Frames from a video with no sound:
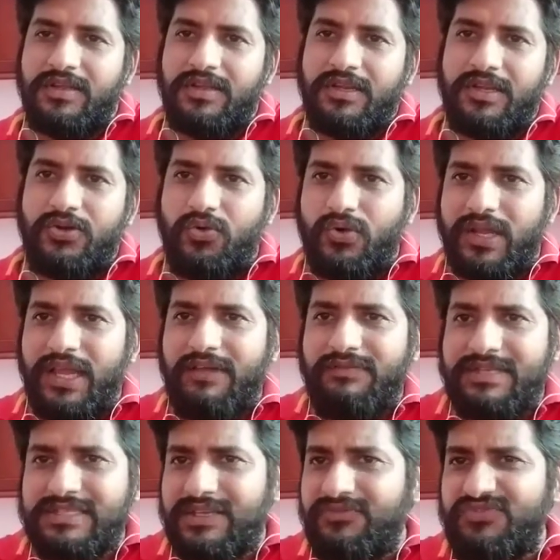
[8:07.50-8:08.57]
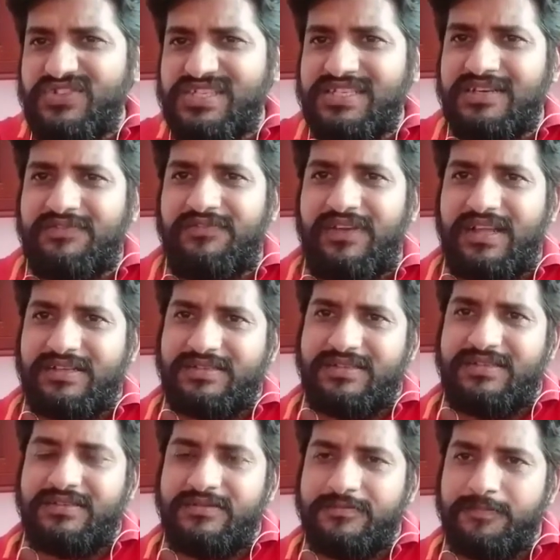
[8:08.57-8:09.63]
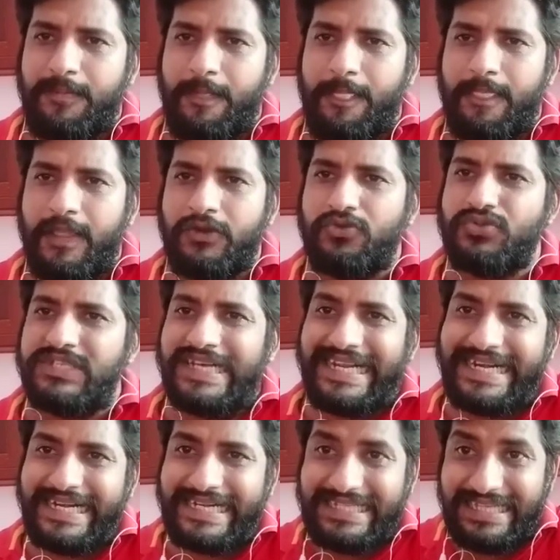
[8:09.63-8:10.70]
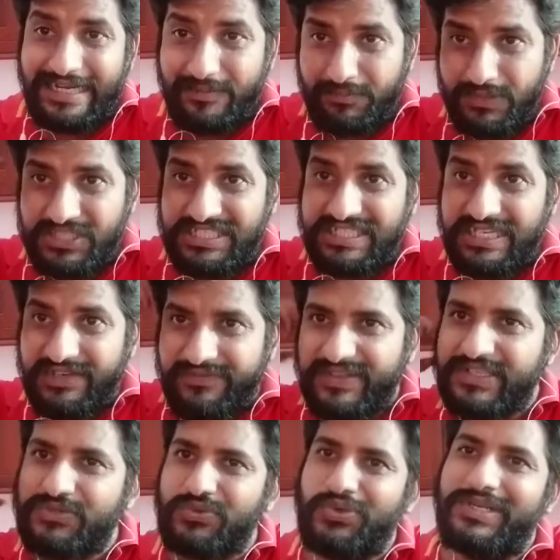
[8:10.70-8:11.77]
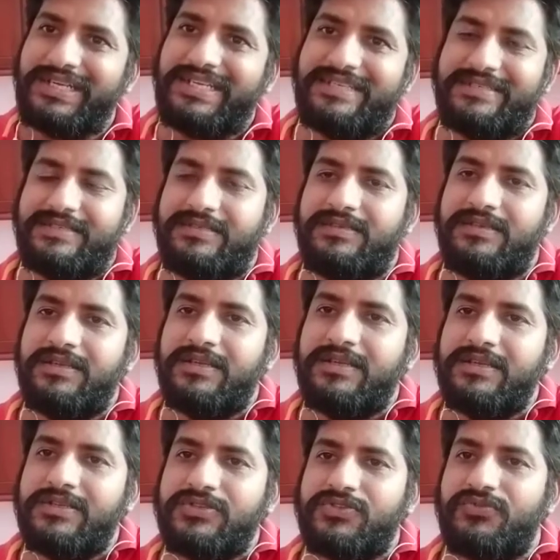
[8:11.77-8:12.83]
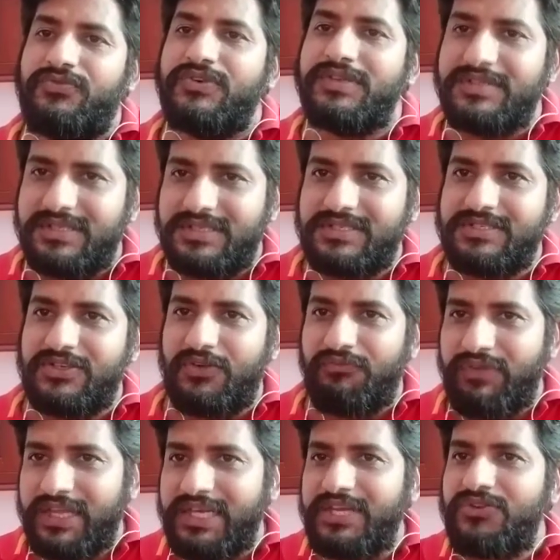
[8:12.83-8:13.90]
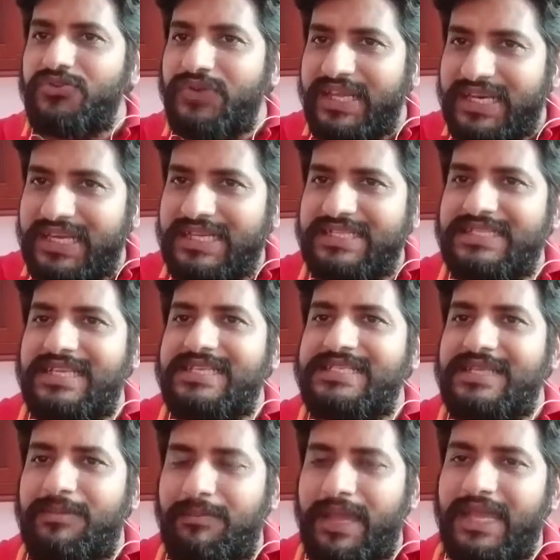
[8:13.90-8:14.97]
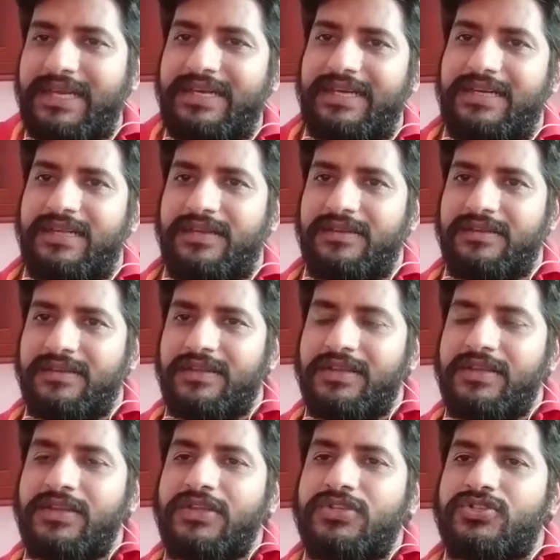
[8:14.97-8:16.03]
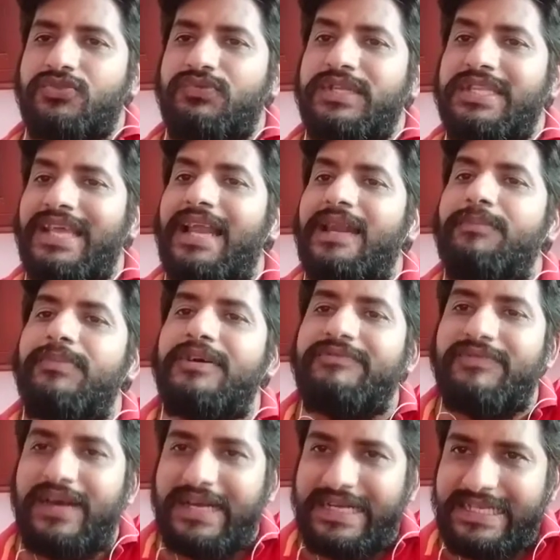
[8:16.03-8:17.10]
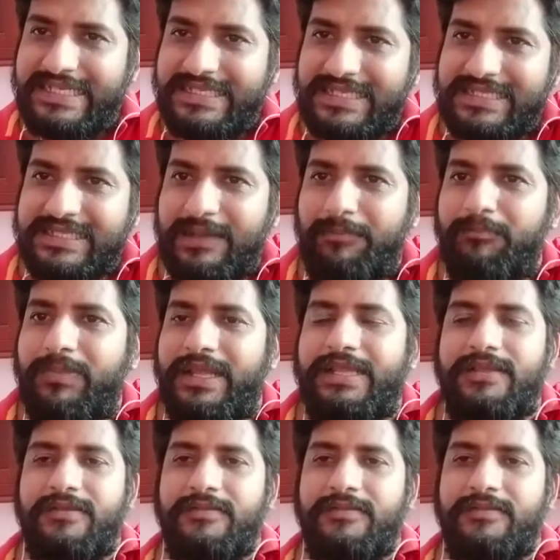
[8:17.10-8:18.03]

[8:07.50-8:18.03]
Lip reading: you don't have a sufficient flux to generate that much three-phase voltage. So for this, we need to energize the magnet. So with the help of a DC supply.